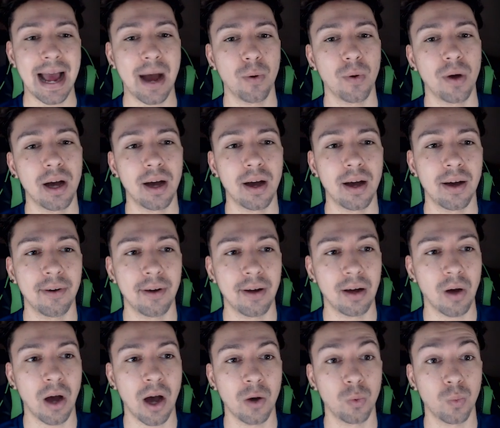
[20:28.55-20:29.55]
our
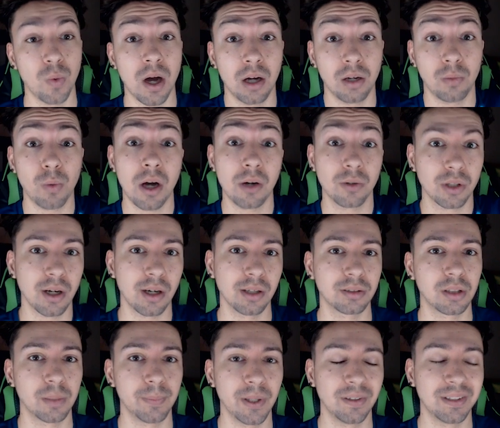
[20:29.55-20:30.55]
wild
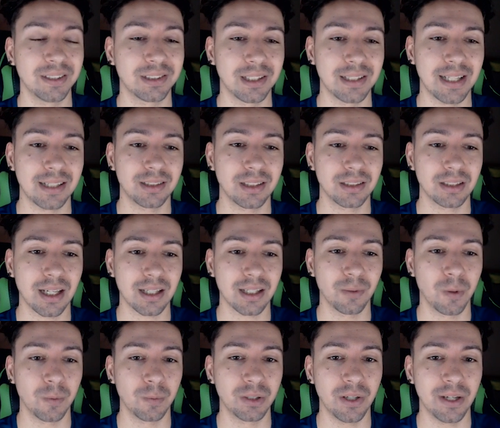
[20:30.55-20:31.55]
cards, to be honest, and that's
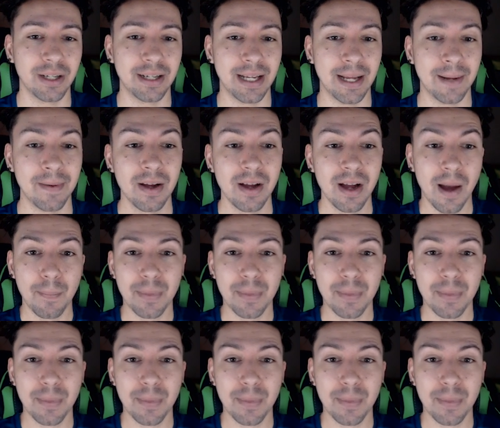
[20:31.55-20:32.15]
exactly what we're doing here.